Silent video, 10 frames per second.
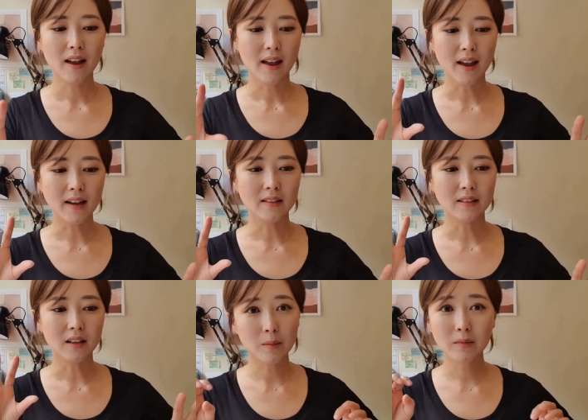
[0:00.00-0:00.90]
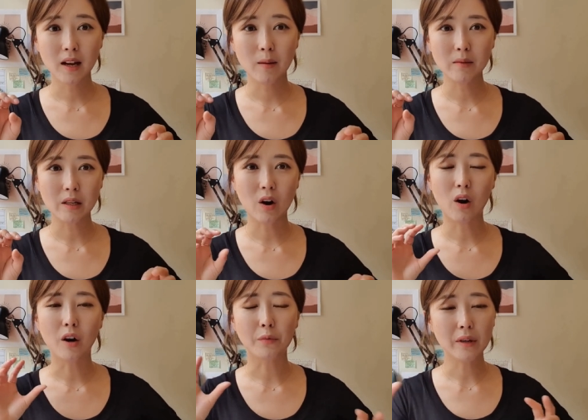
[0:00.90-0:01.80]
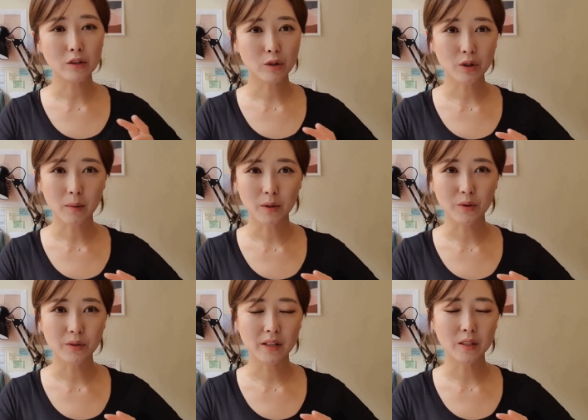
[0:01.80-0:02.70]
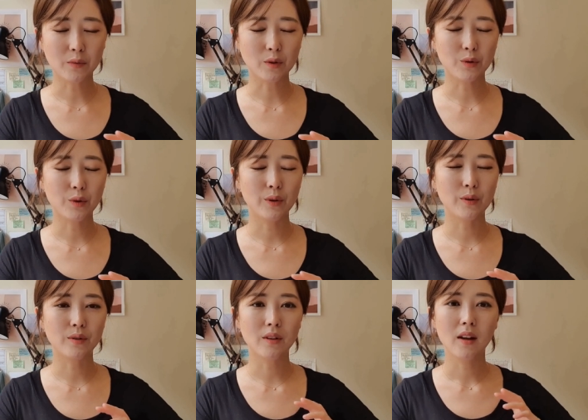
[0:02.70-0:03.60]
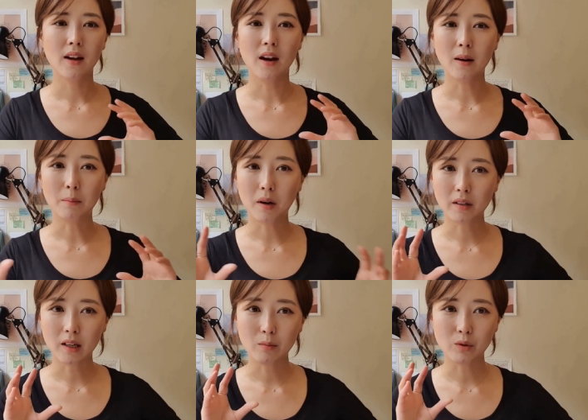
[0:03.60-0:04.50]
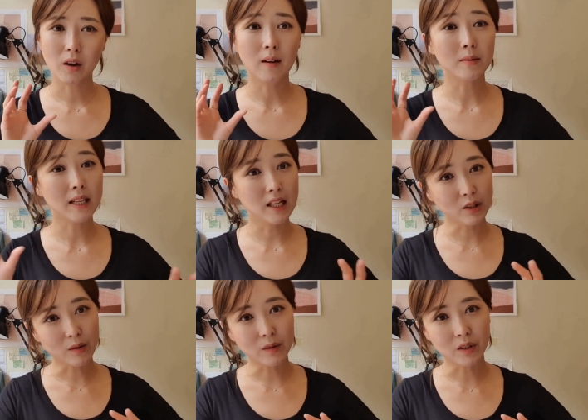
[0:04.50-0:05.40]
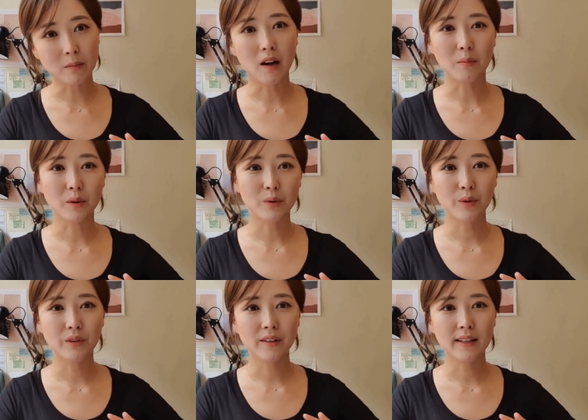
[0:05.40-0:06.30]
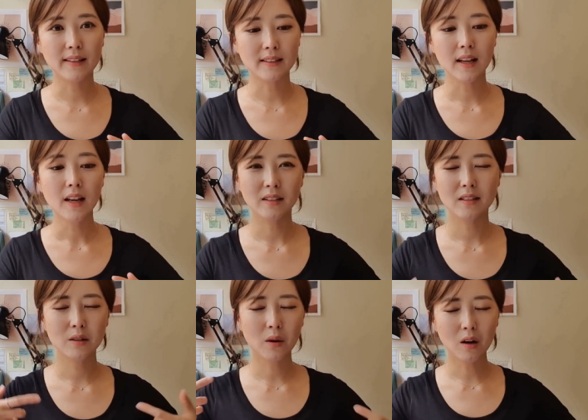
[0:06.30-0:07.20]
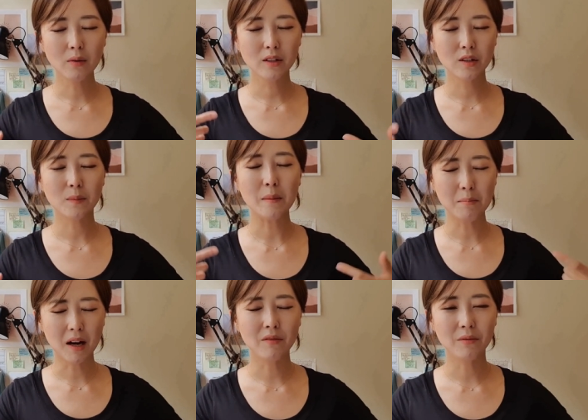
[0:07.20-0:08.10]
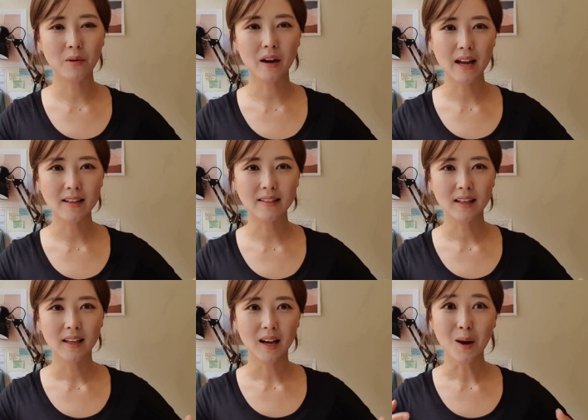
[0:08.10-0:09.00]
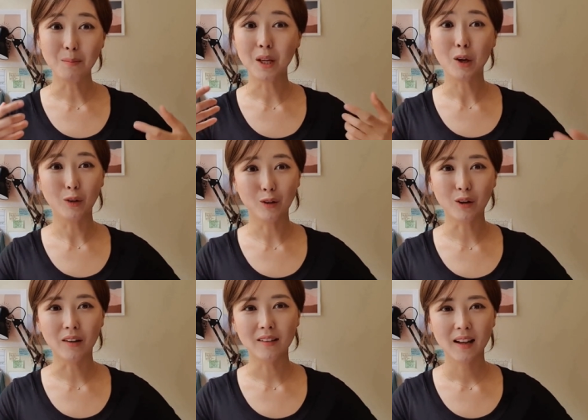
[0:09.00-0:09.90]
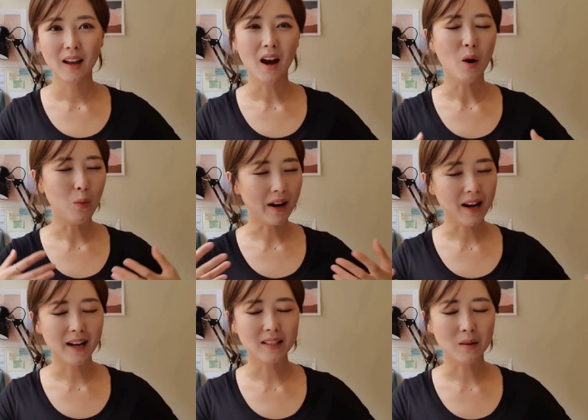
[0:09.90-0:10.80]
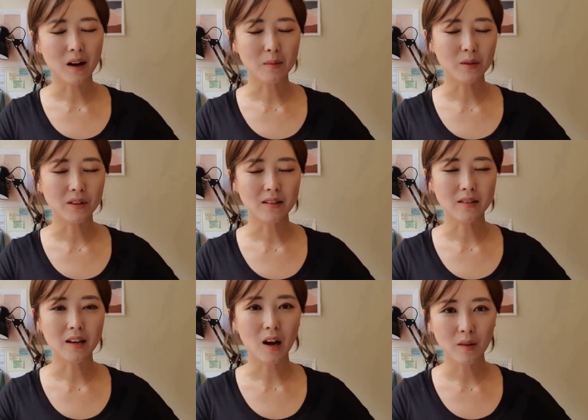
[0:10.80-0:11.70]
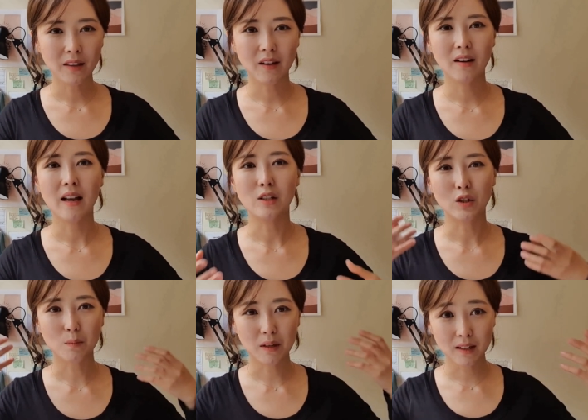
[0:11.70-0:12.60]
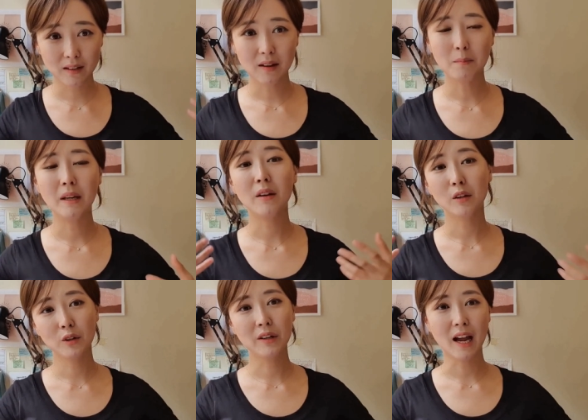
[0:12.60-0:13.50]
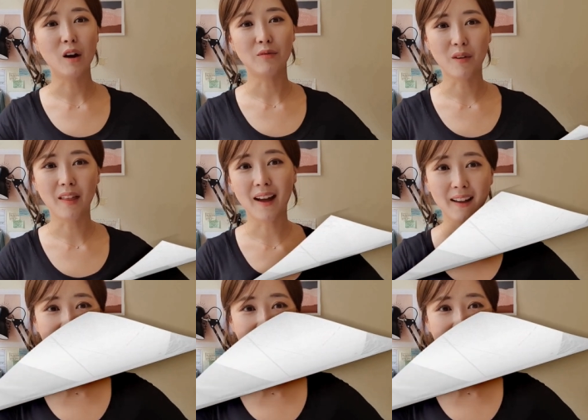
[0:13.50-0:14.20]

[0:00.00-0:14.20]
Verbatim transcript: and sometimes there are research opportunities for students, um, part-time jobs, internship opportunities. So always just be mindful and uh, be alert of what kinds of opportunities are out there, and just be, be on the lookout for that.